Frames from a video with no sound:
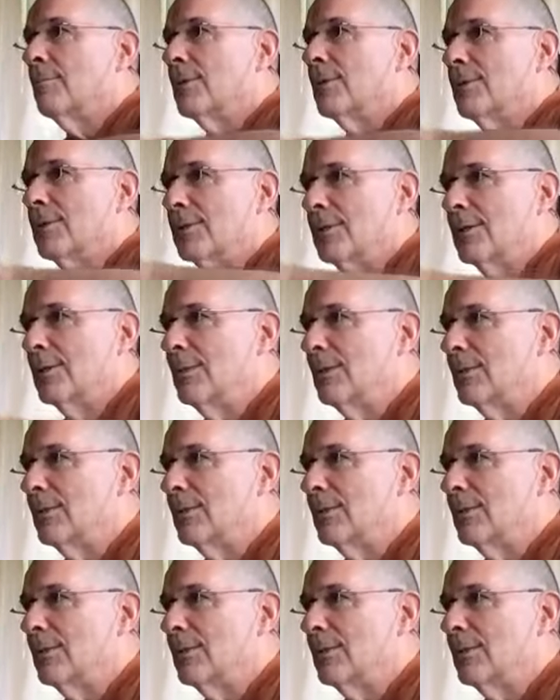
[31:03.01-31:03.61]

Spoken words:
But this is a